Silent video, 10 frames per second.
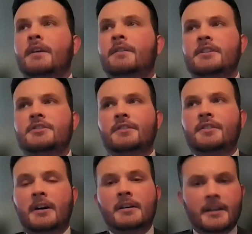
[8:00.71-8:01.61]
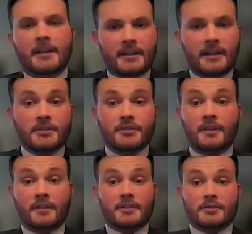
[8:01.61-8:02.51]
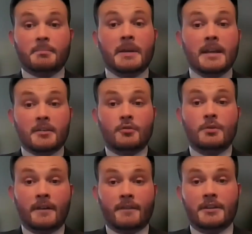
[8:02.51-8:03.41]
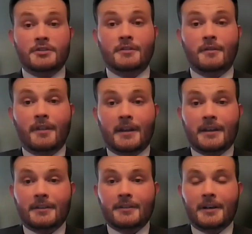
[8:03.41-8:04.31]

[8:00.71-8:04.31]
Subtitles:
agents, unelected agencies, can just pick new definitions of things,